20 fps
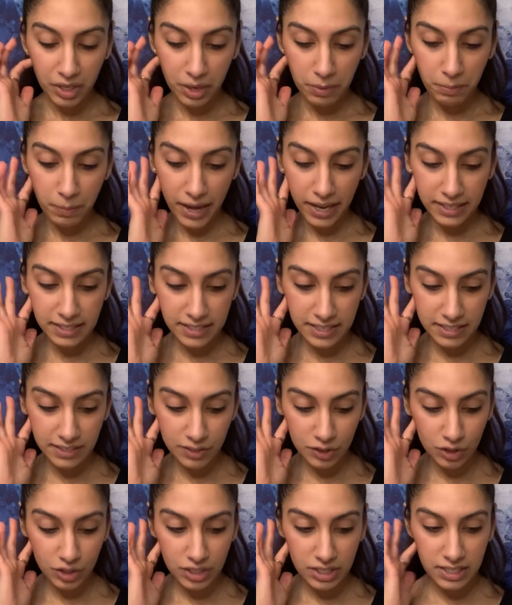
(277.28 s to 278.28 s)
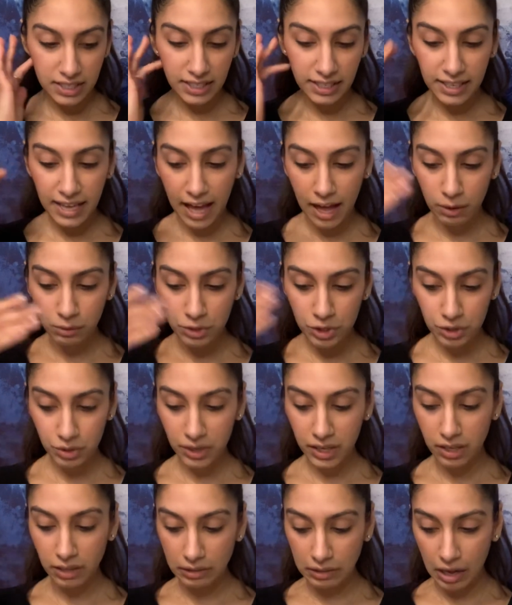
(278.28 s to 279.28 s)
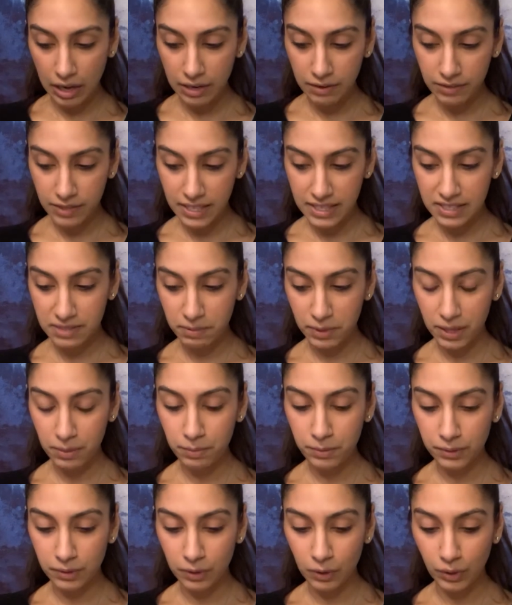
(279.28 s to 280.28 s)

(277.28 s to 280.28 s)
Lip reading: Pisces, you're just encountering a lot of these people,